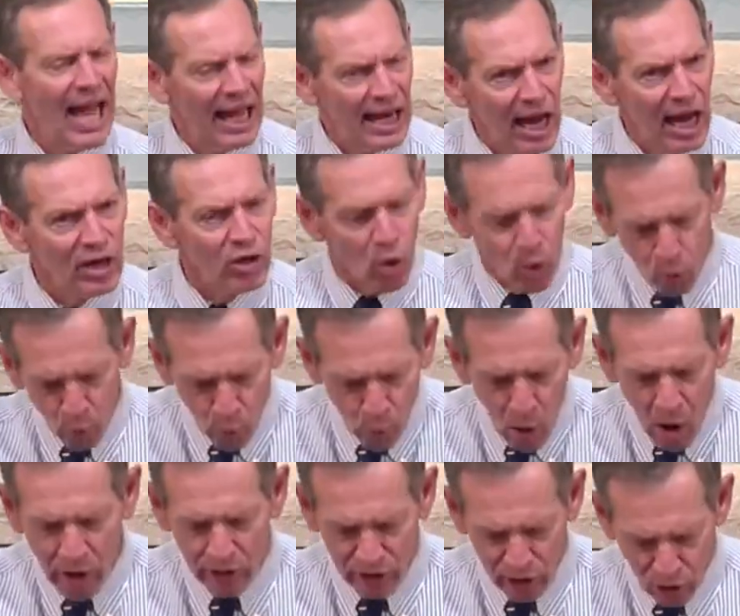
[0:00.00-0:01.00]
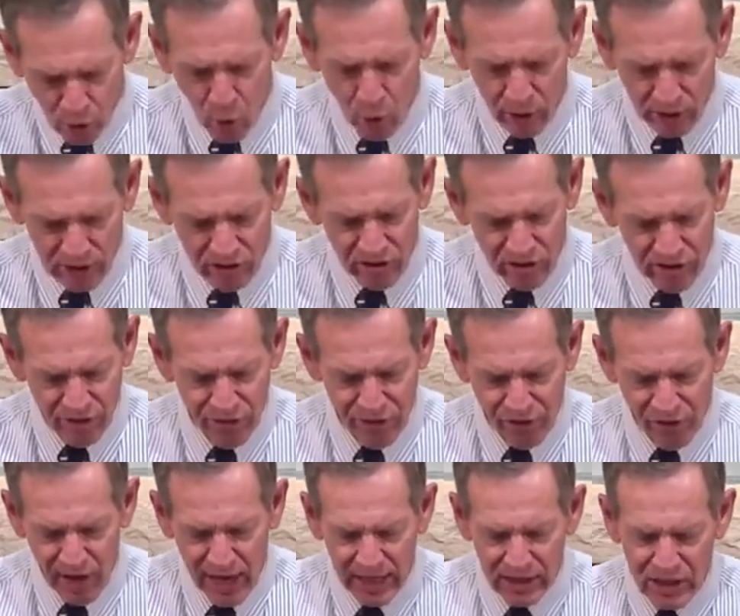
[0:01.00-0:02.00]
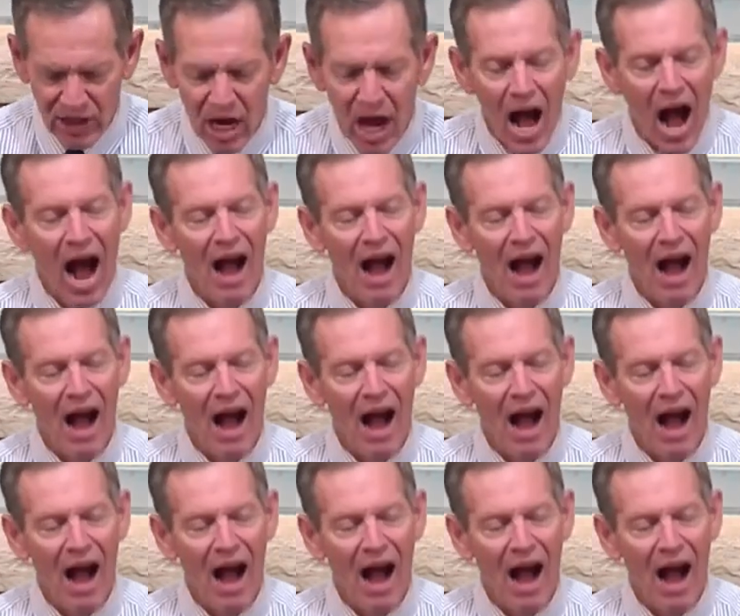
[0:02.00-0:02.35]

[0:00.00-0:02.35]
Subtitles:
and I don't walk according to the flesh.